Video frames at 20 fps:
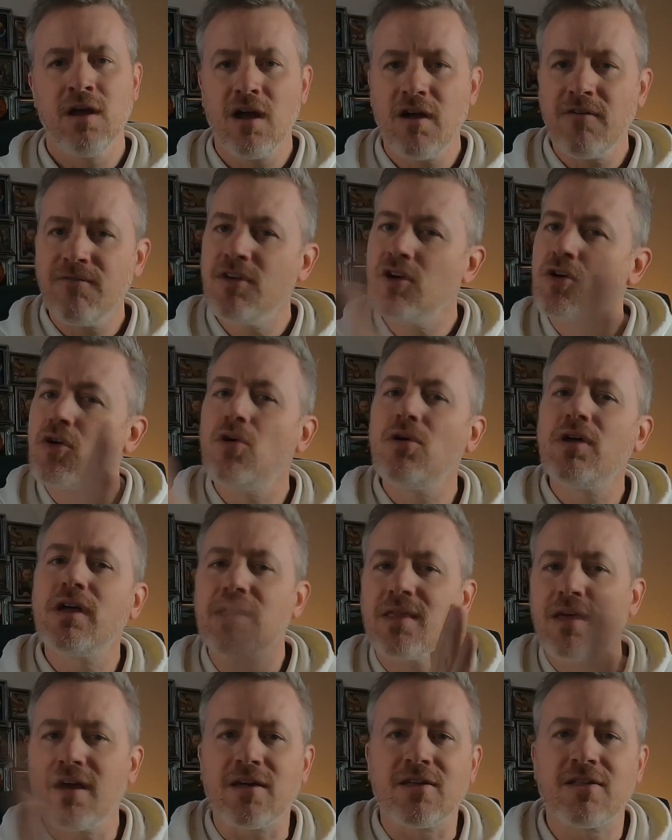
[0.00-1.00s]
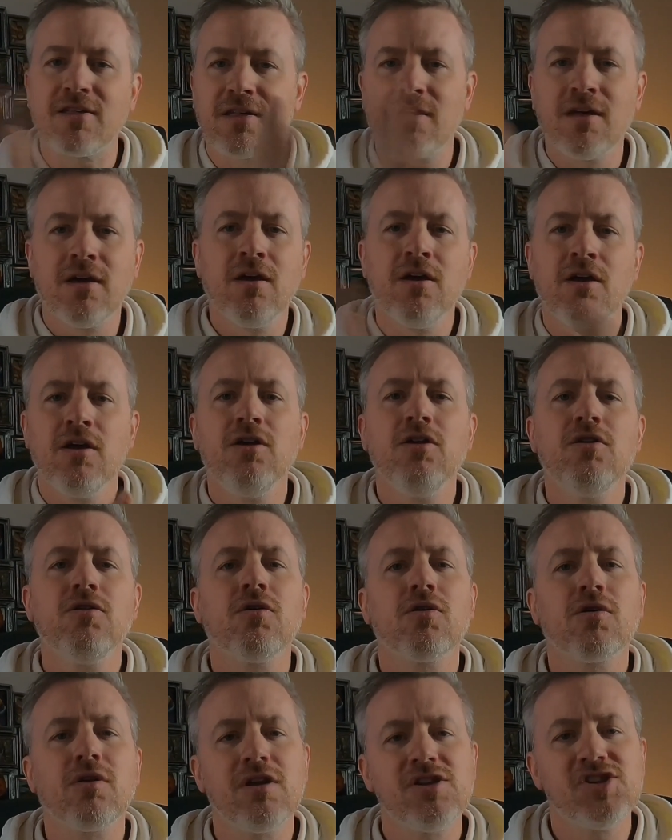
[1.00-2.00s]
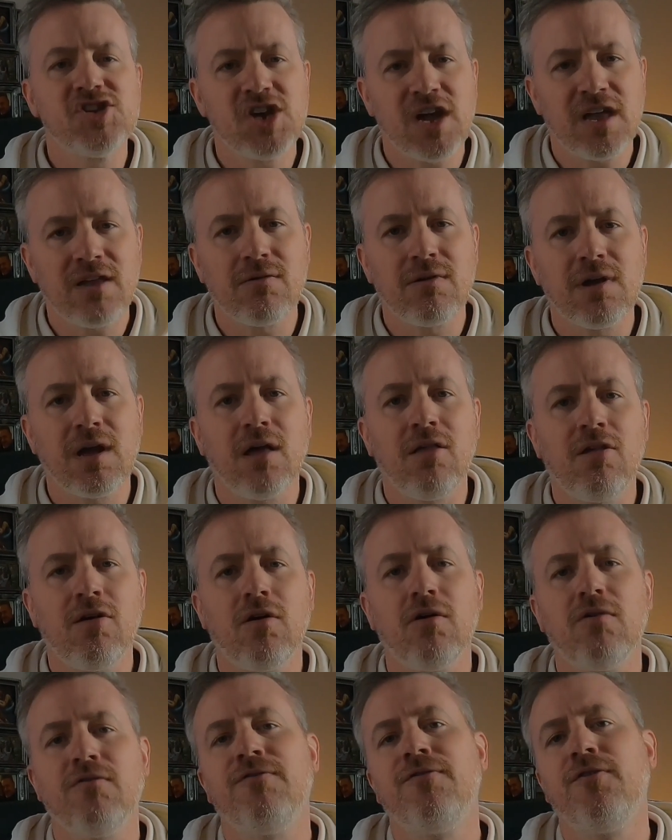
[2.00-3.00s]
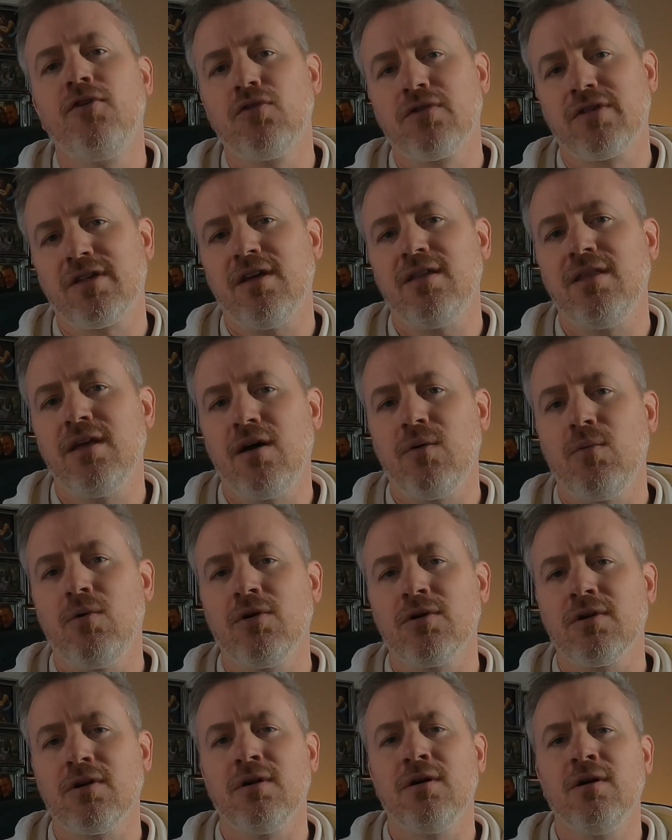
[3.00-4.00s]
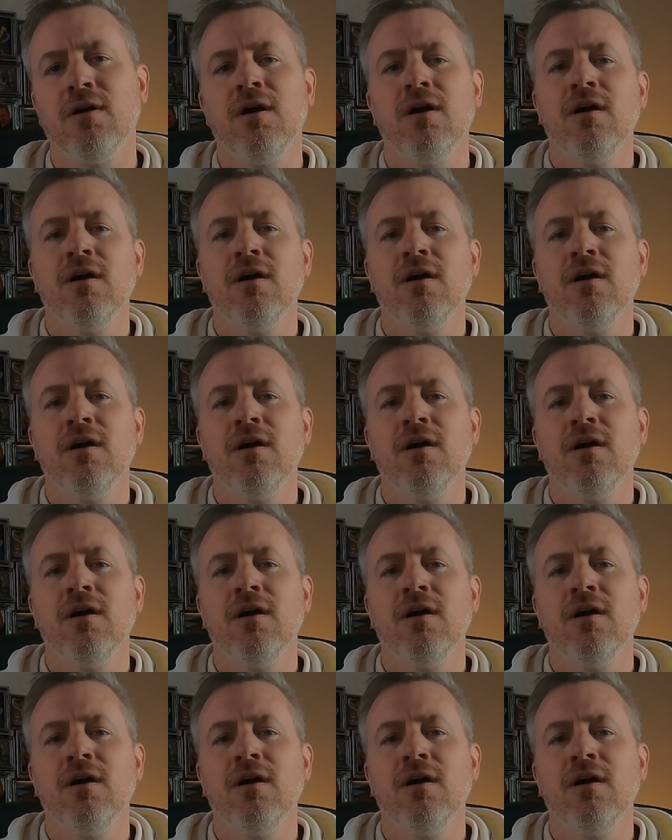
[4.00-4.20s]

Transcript: If you go like this, you're not going to generate a lot of force in that water.